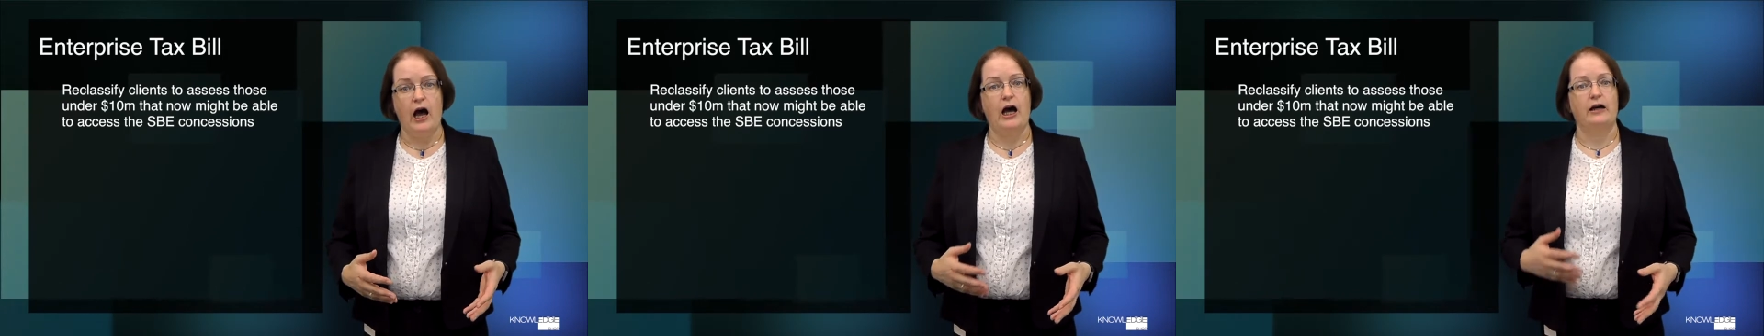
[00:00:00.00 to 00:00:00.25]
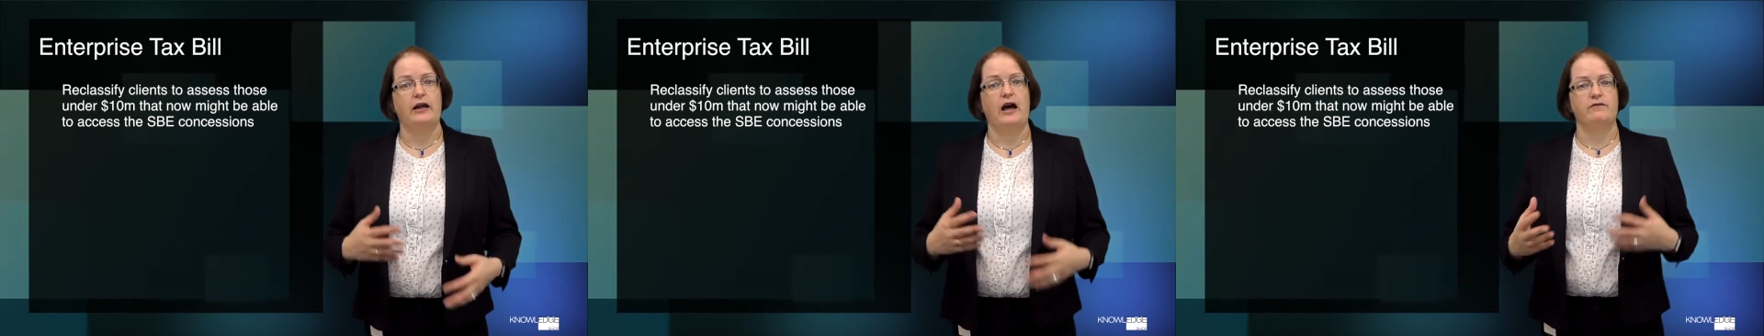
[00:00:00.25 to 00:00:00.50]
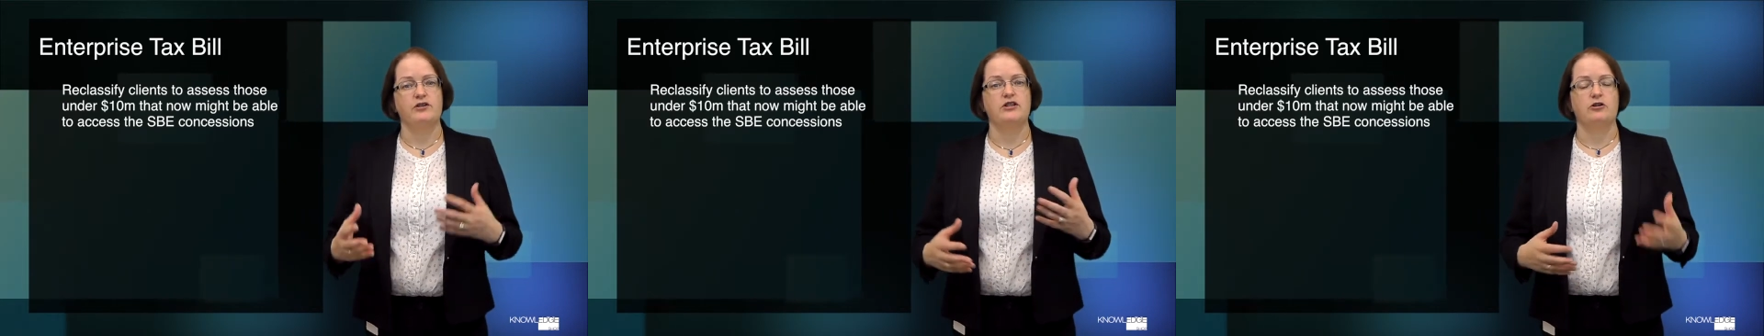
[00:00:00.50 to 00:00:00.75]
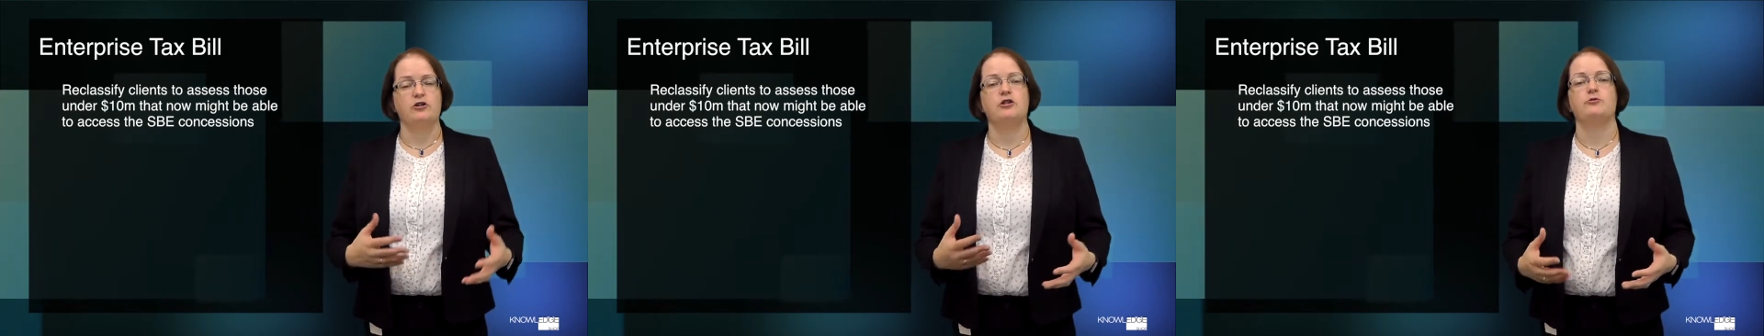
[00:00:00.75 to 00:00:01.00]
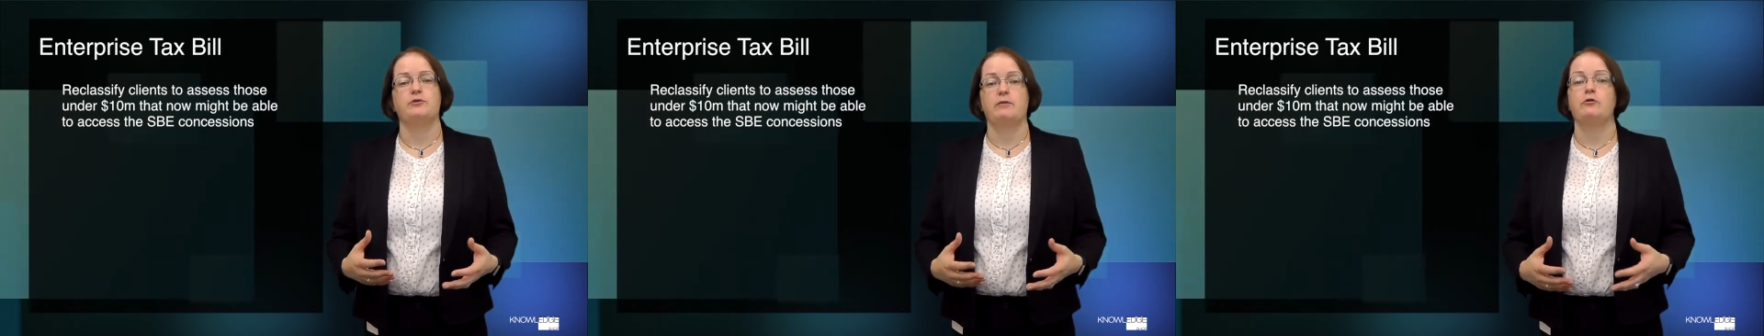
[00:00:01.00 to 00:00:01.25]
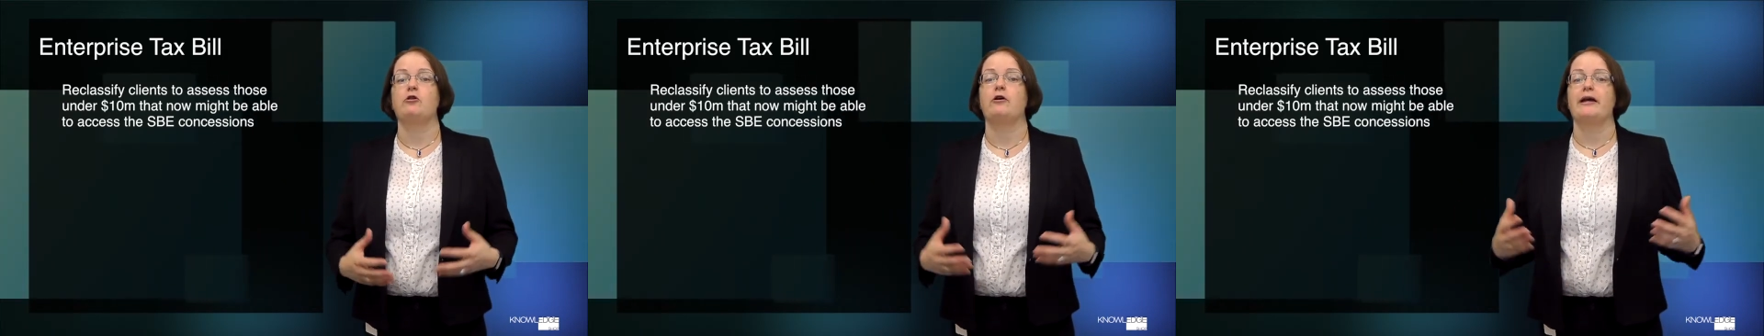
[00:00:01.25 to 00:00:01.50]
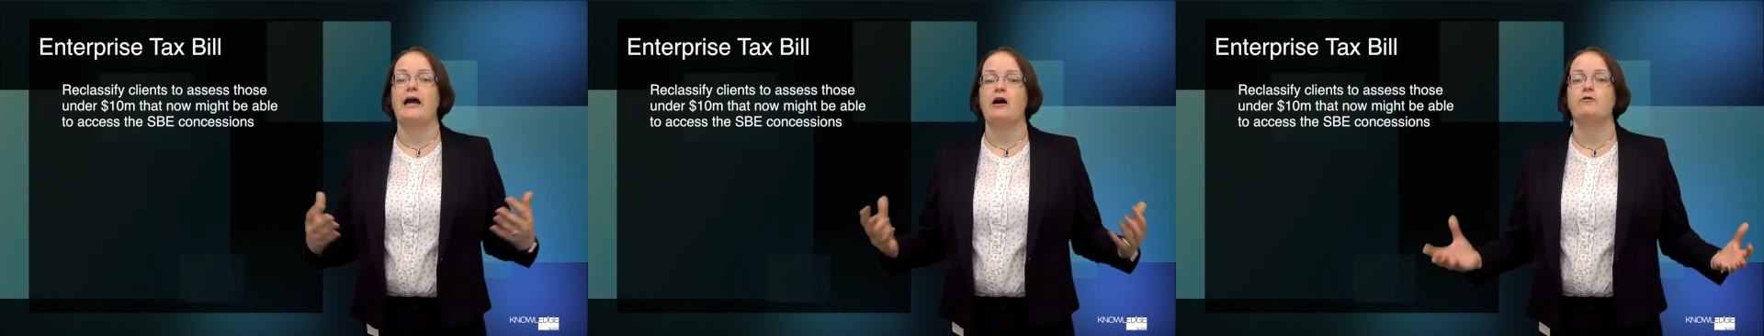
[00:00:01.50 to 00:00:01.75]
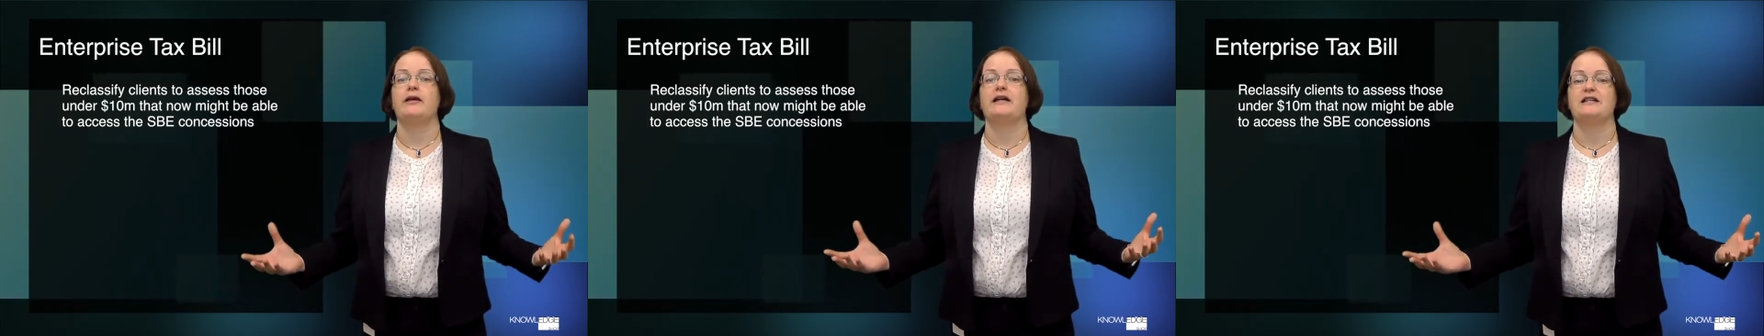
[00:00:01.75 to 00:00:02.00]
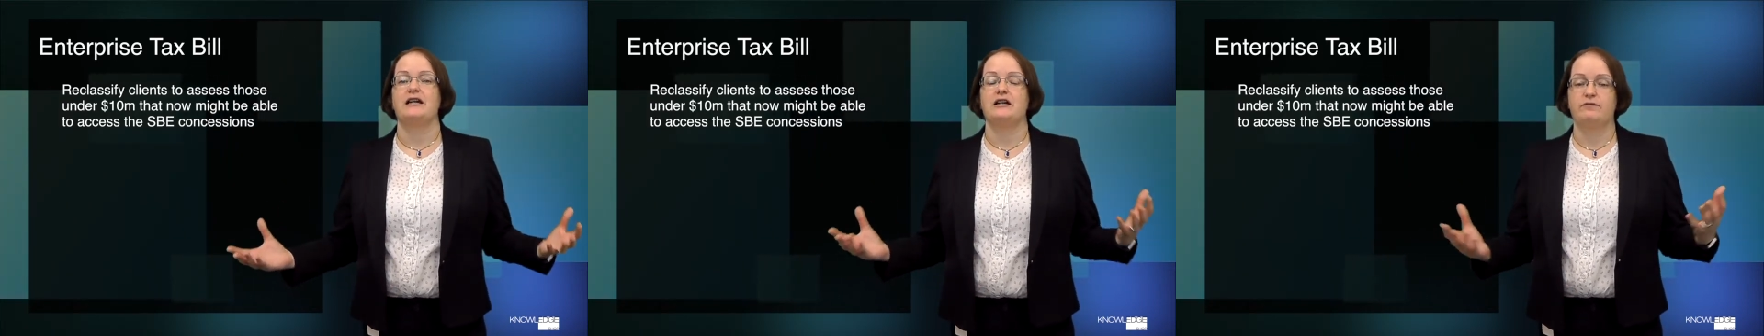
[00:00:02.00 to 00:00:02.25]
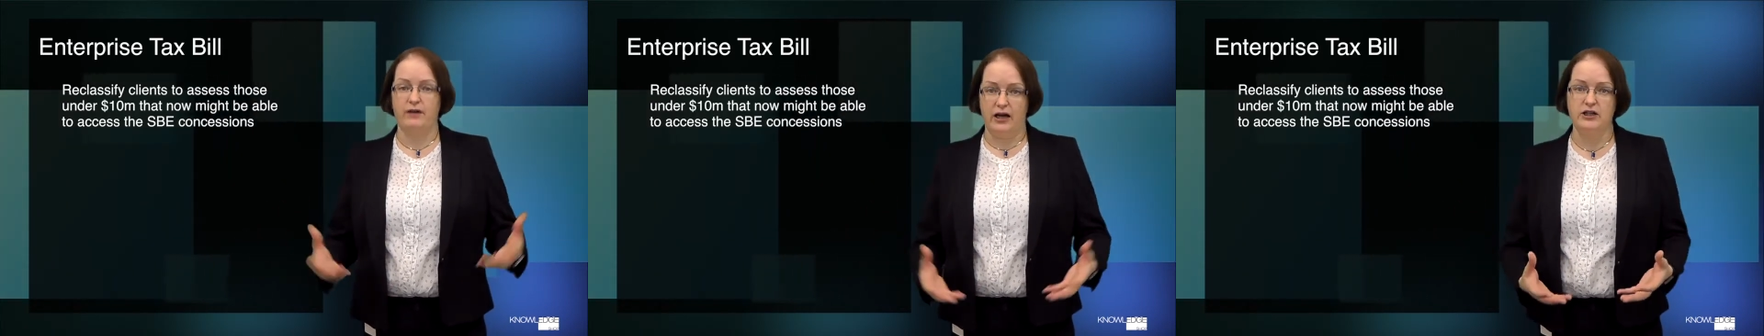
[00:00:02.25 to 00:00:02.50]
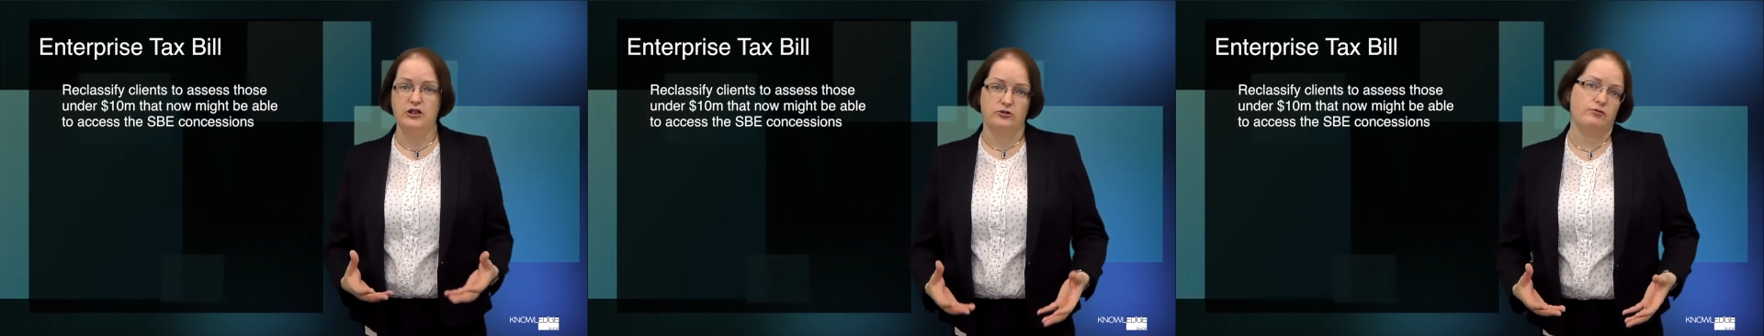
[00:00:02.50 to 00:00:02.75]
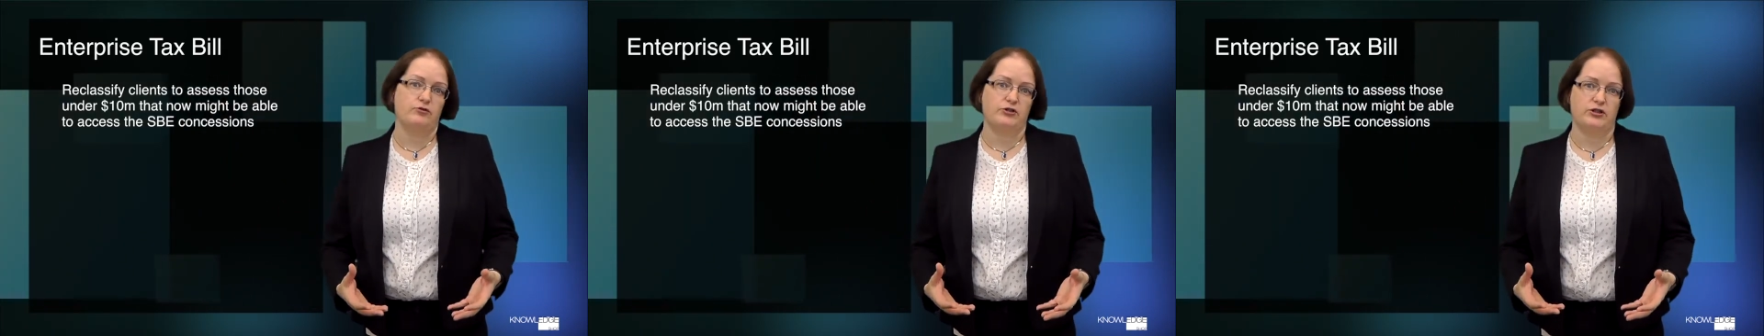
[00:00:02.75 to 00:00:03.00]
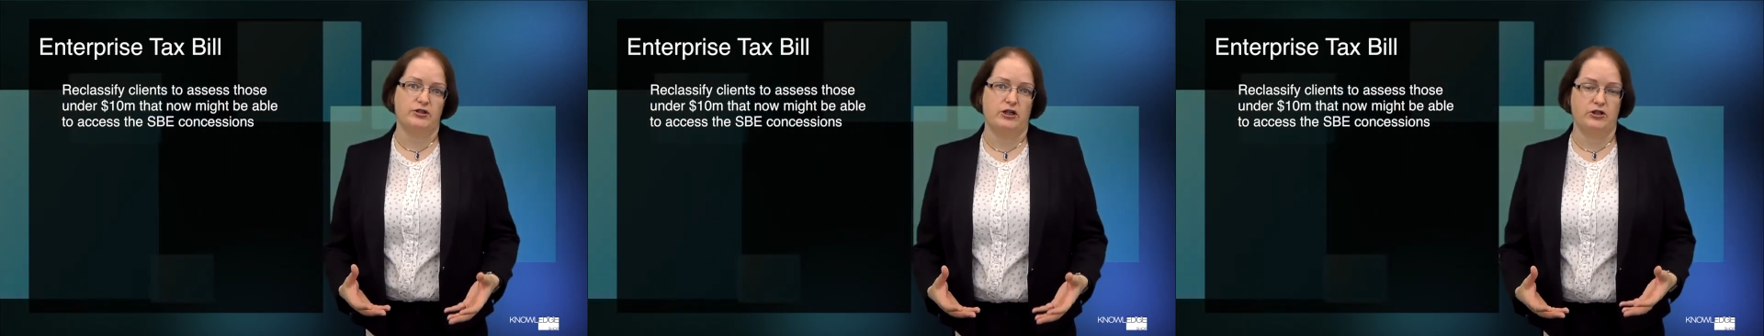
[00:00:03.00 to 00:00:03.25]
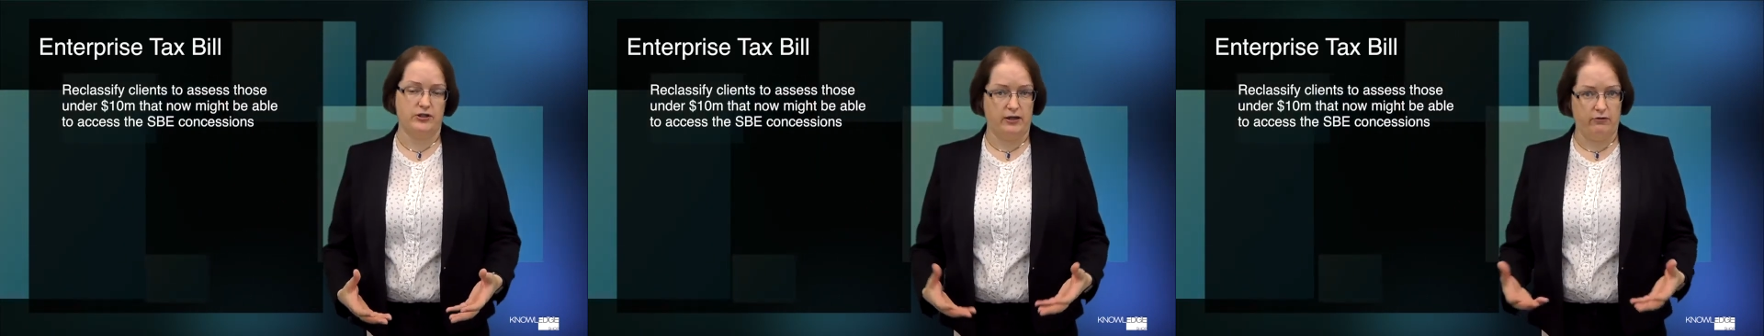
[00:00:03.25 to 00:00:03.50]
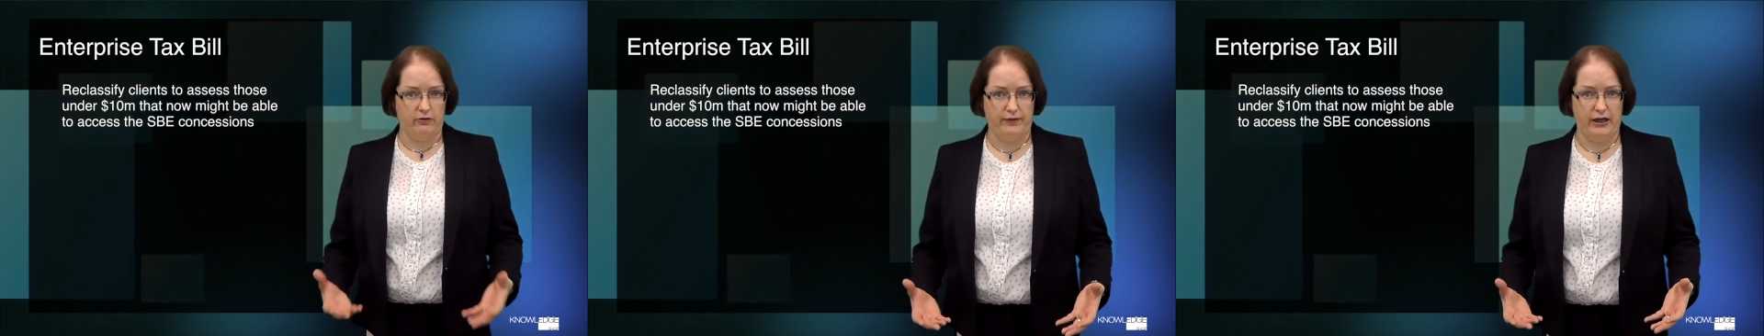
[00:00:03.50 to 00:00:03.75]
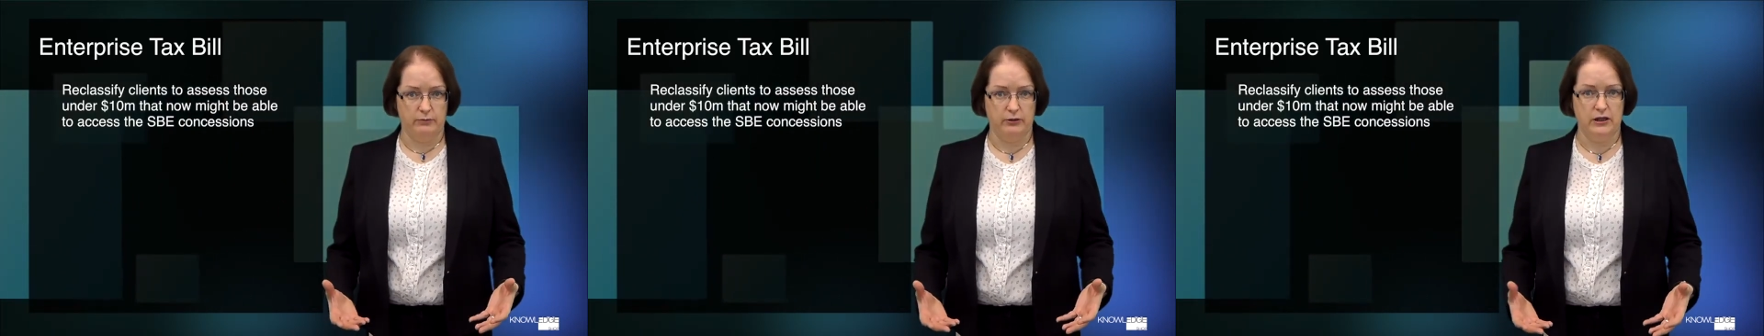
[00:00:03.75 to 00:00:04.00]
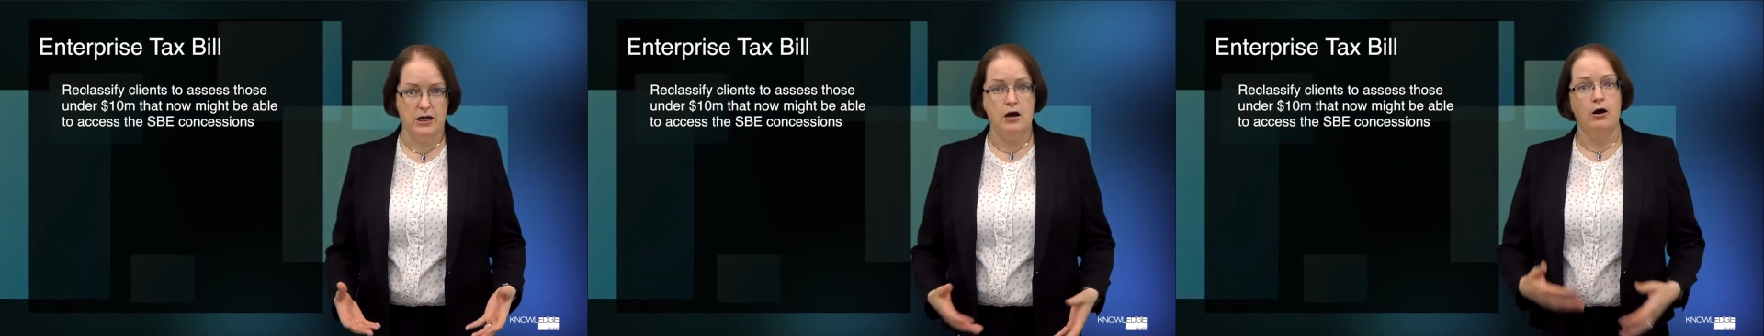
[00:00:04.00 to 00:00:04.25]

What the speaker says: and have discussions with them regarding how they can take advantage of those concessions that are available